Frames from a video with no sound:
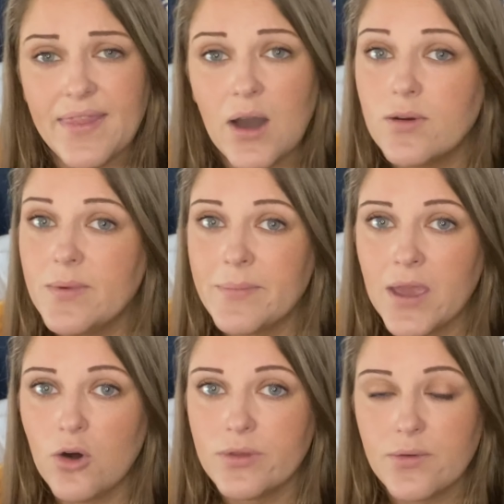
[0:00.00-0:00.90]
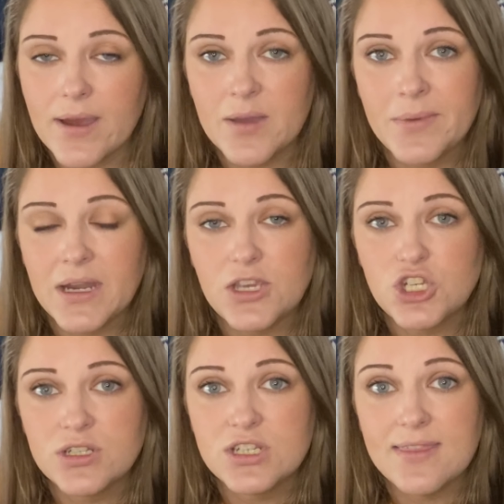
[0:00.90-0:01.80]
That would be my only
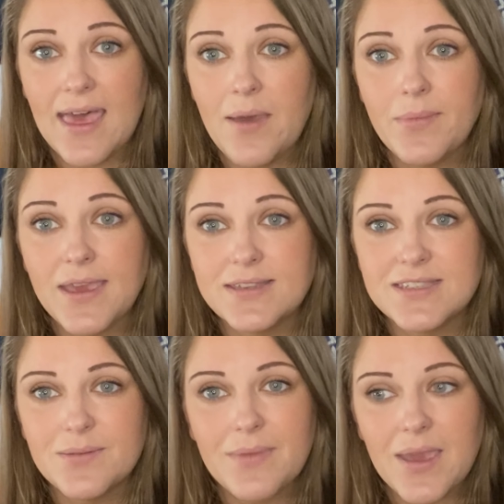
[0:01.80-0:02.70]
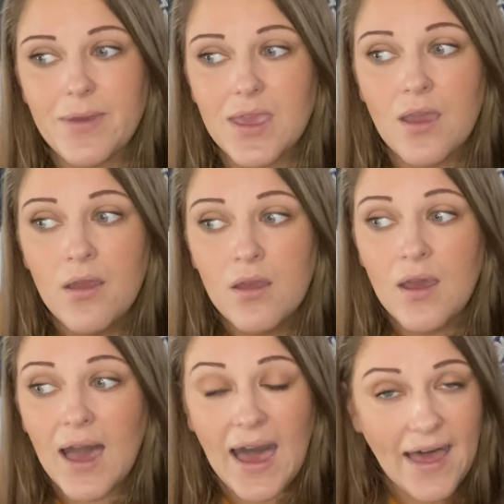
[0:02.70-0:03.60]
recommendation to them, is to maybe
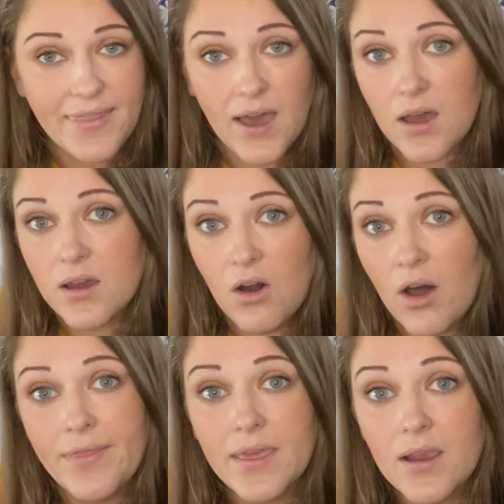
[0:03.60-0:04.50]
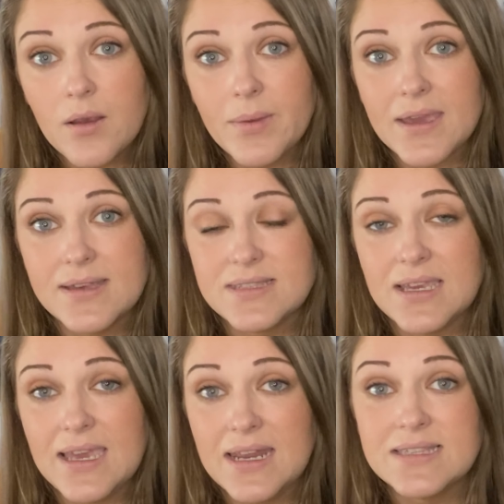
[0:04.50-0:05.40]
add that on there, because
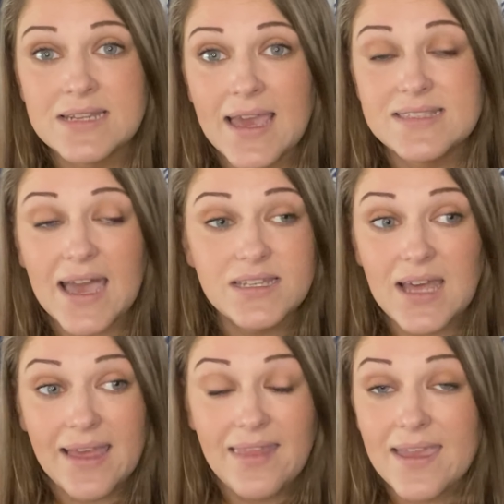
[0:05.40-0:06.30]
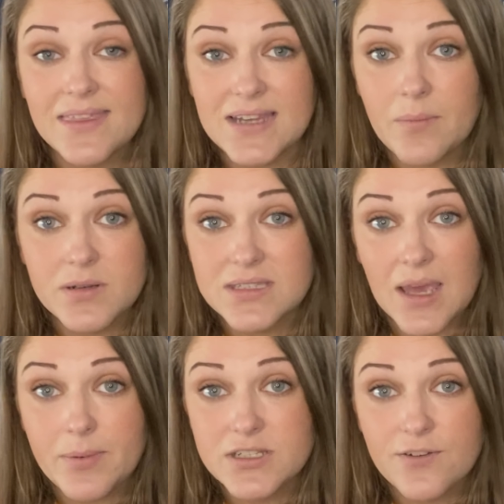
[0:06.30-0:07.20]
it is nice. I like the diapers. The
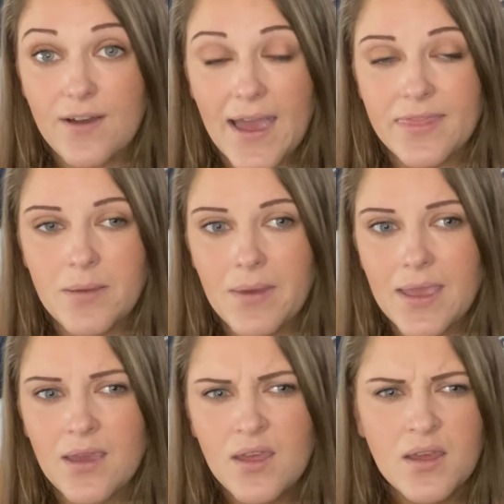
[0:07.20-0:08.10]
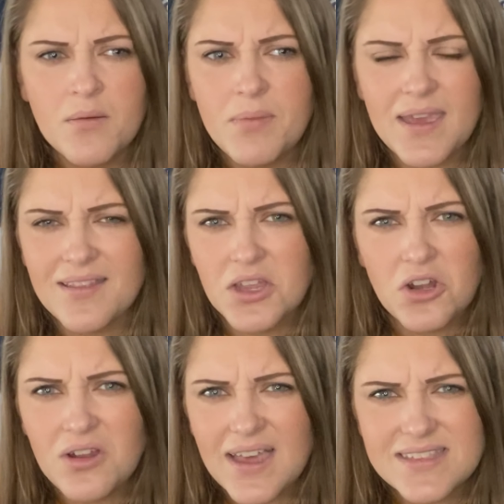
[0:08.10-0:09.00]
diapers are fine. They may be a
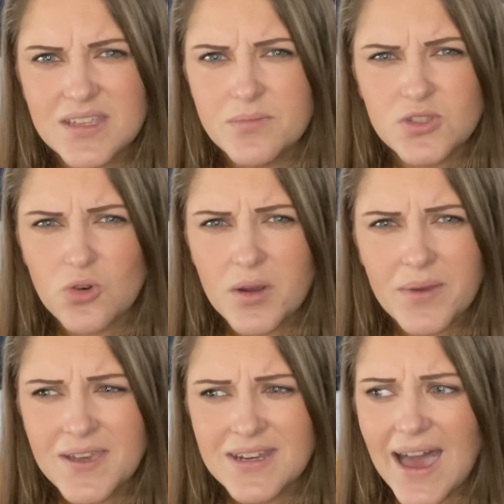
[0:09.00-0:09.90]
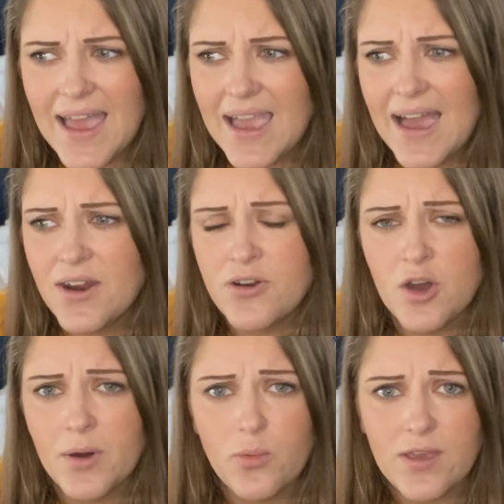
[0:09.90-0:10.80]
little less absorbent. I don't know,
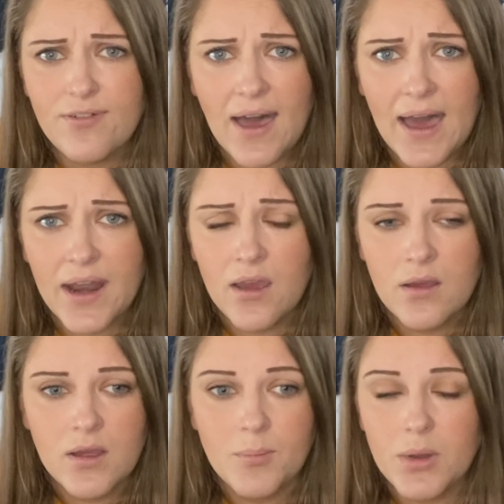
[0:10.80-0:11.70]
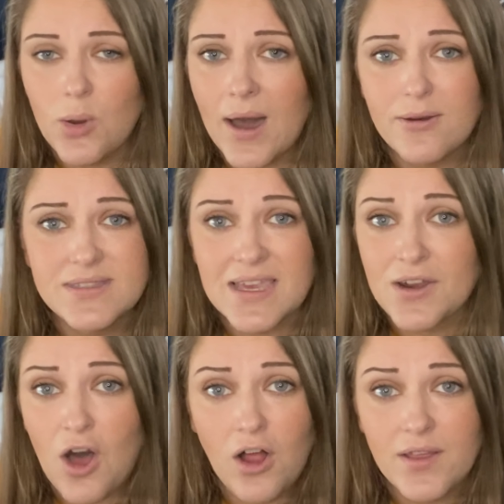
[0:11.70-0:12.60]
but we've had blowouts in
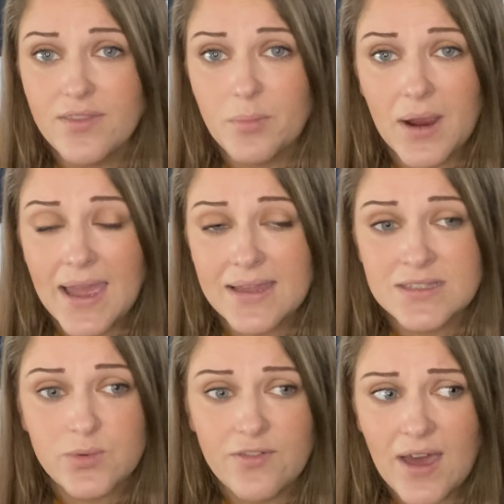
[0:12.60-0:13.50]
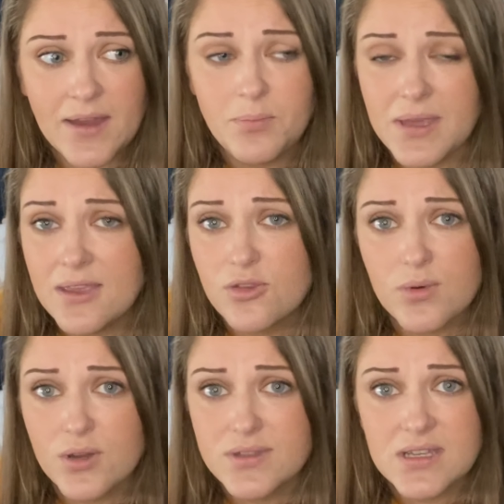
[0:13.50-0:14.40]
all of the brands. We've had
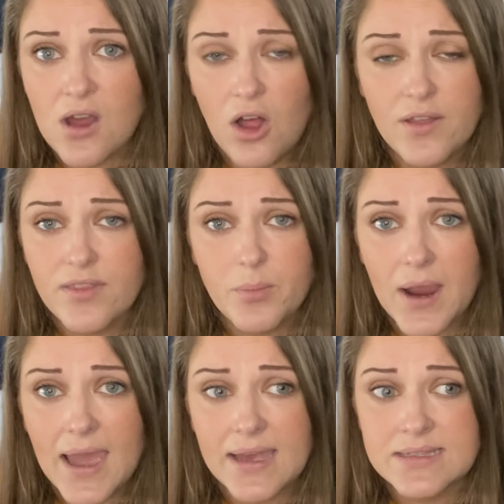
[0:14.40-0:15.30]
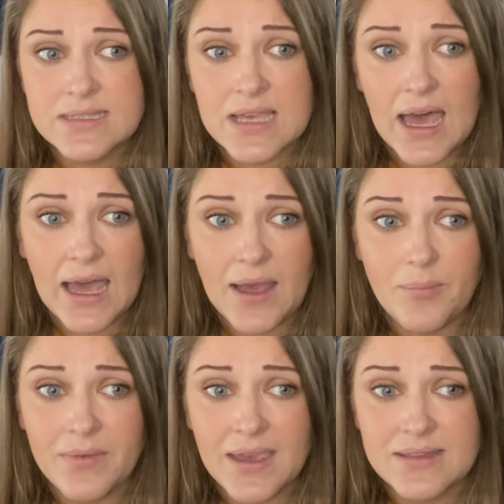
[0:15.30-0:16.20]
pee-throughs in all of the brands.
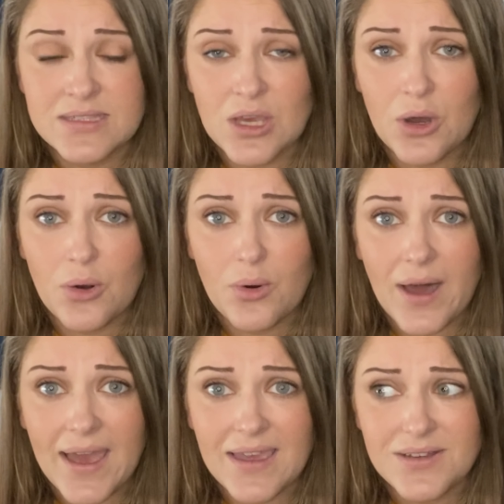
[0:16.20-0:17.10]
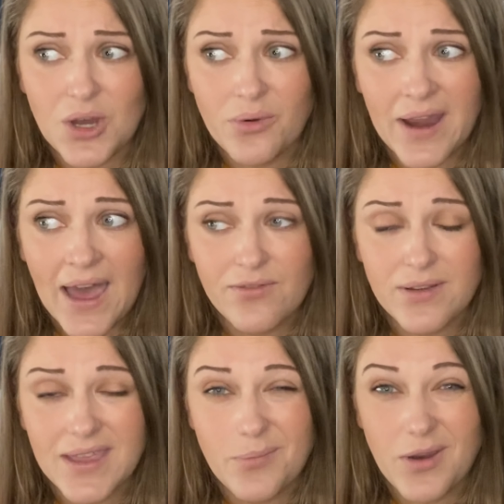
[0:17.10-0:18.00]
And so I don't have
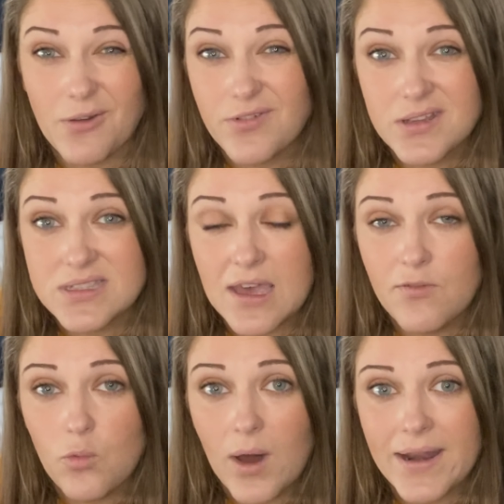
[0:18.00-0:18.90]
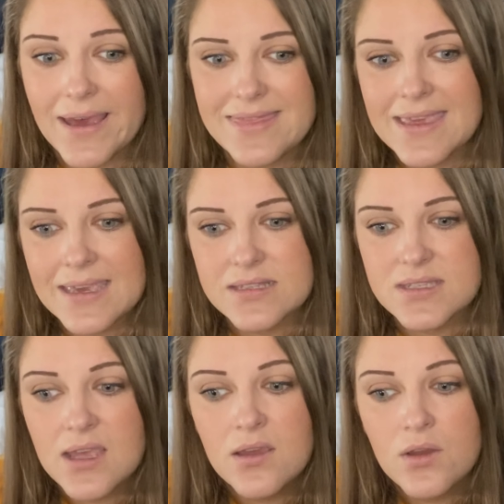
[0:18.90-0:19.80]
really a preference of what I think is
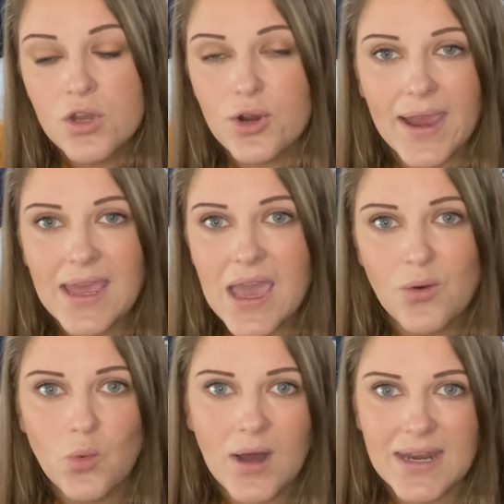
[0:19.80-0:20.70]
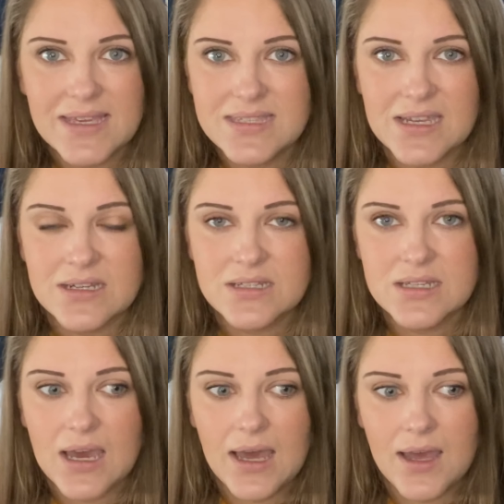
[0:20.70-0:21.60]
great and what isn't.
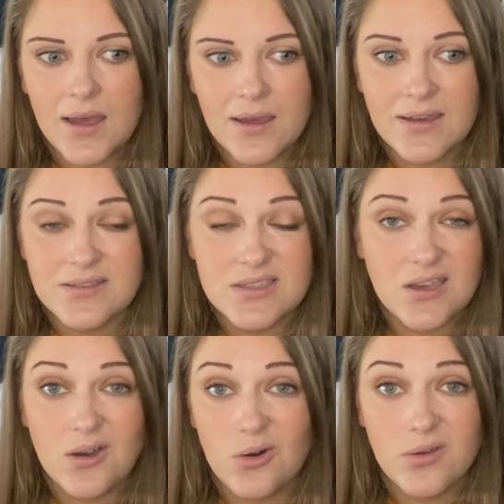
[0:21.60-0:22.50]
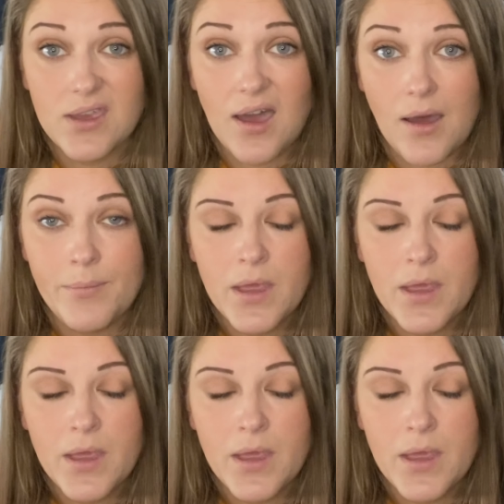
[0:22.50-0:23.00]
And so, yeah.